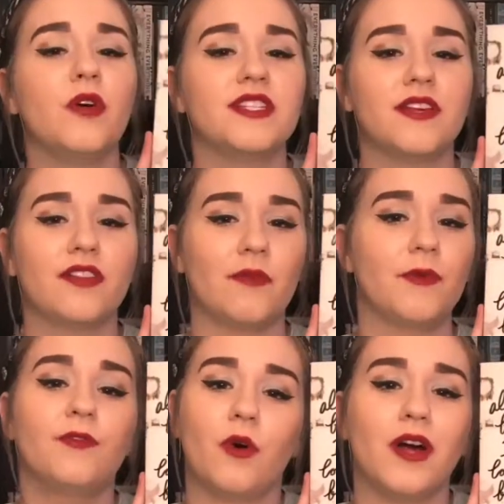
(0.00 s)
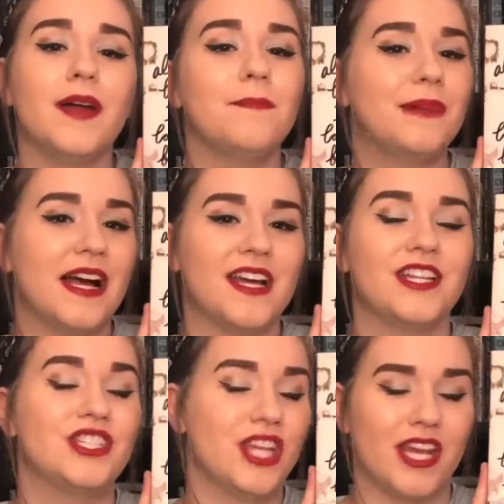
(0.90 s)
Boys I've Loved Before
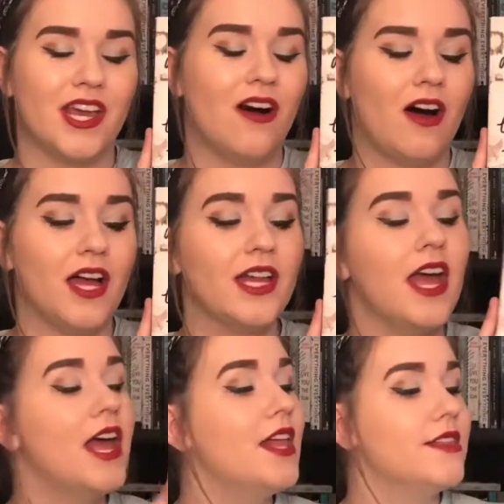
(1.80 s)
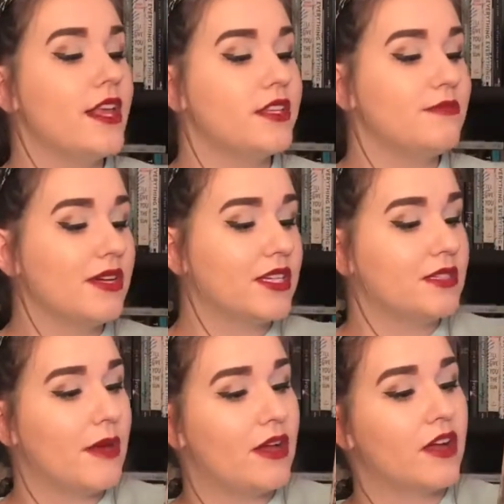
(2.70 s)
by Jenny Han. This book
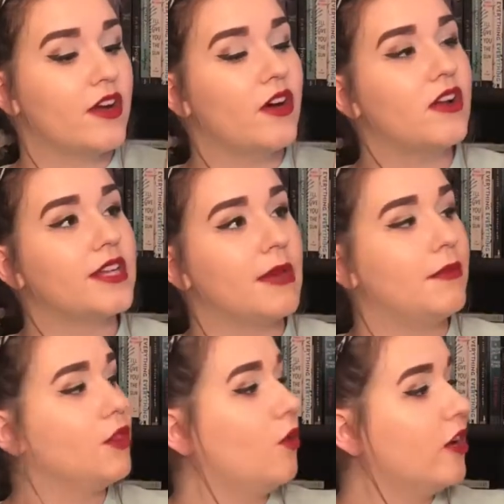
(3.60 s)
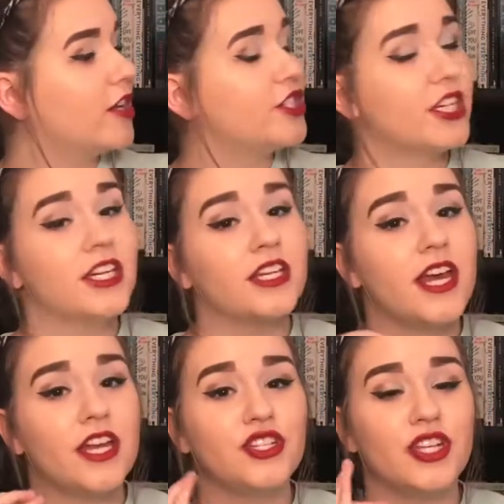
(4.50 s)
is about a girl named Laura Jean,
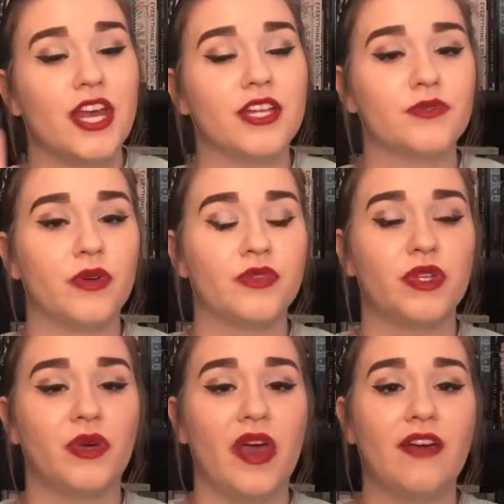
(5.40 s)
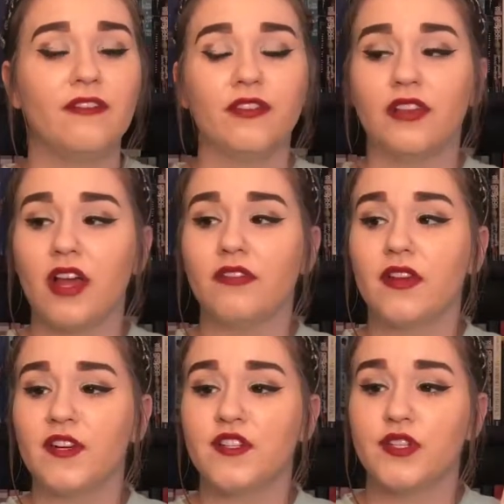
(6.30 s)
and she has wrote love
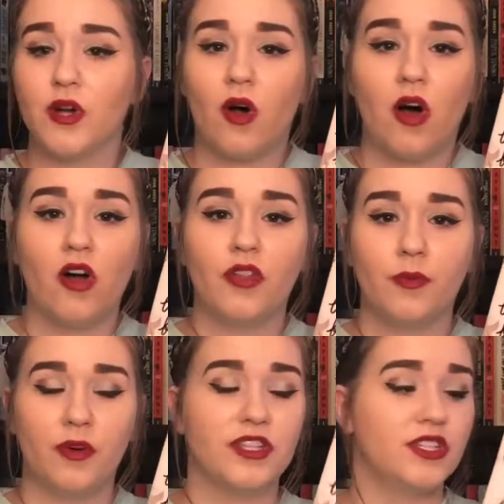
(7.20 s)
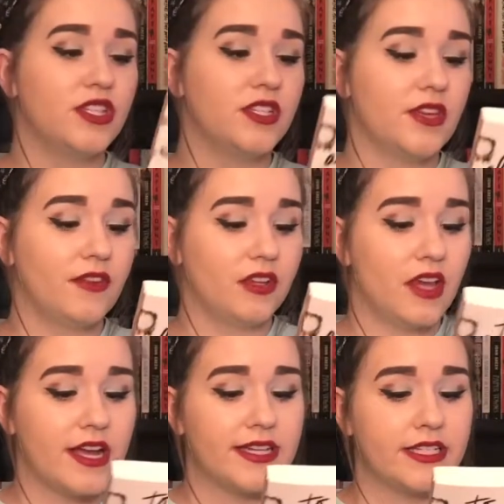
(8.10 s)
letters to all the boys that she's ever
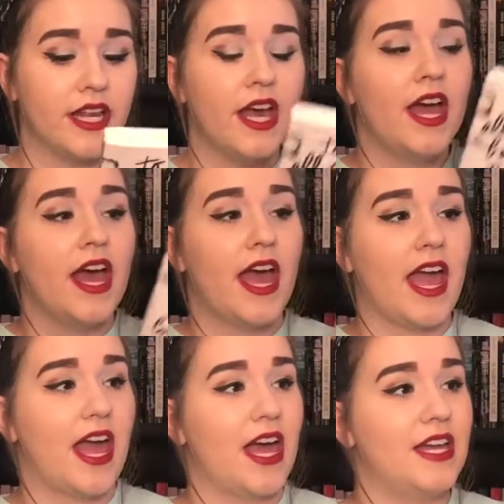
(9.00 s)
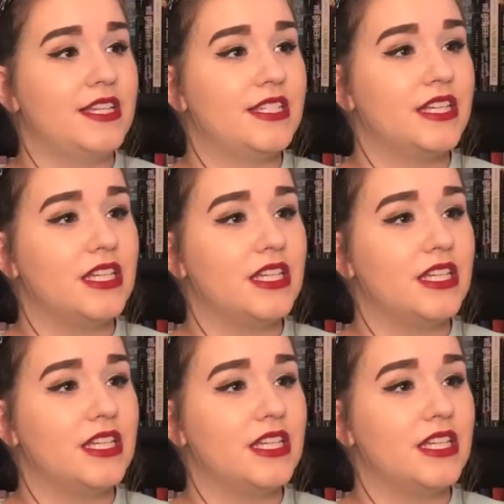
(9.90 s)
liked, and